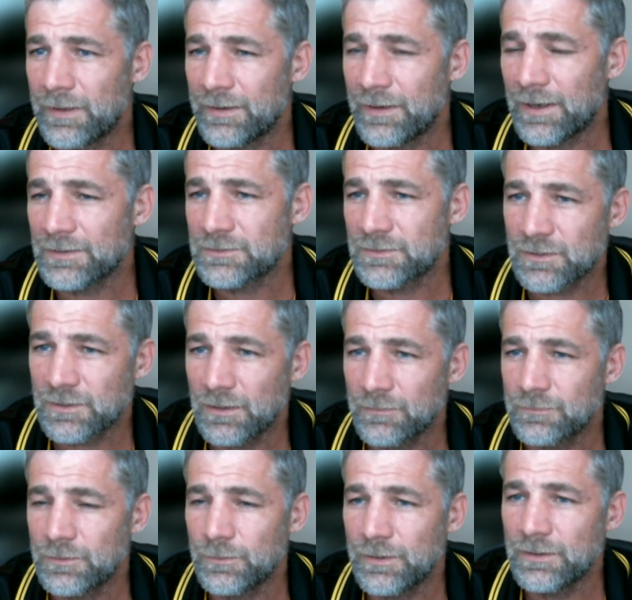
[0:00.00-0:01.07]
that NASA's kind
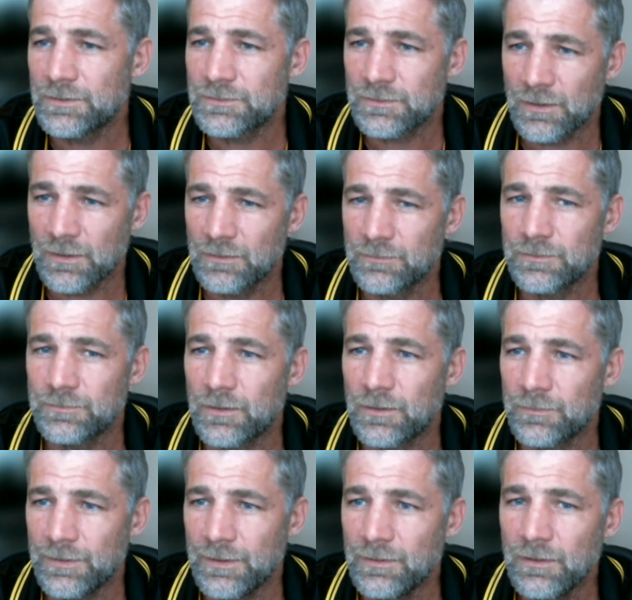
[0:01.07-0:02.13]
of doing is kind of
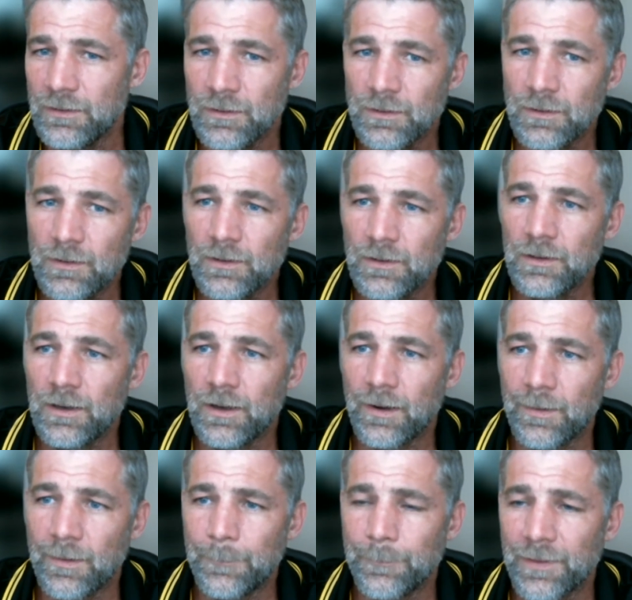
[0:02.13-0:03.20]
evolving.
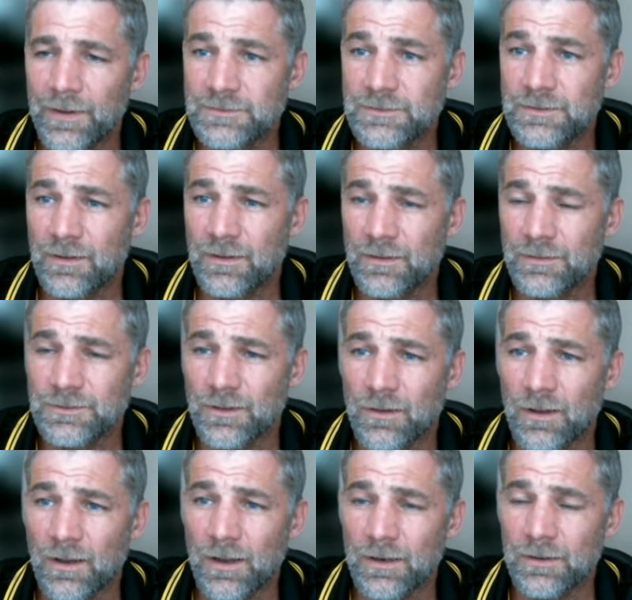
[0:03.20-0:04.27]
There's a
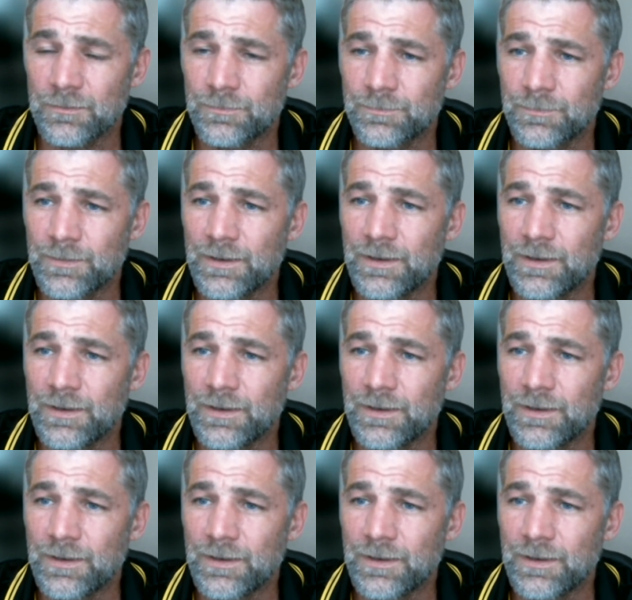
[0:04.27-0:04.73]
lot of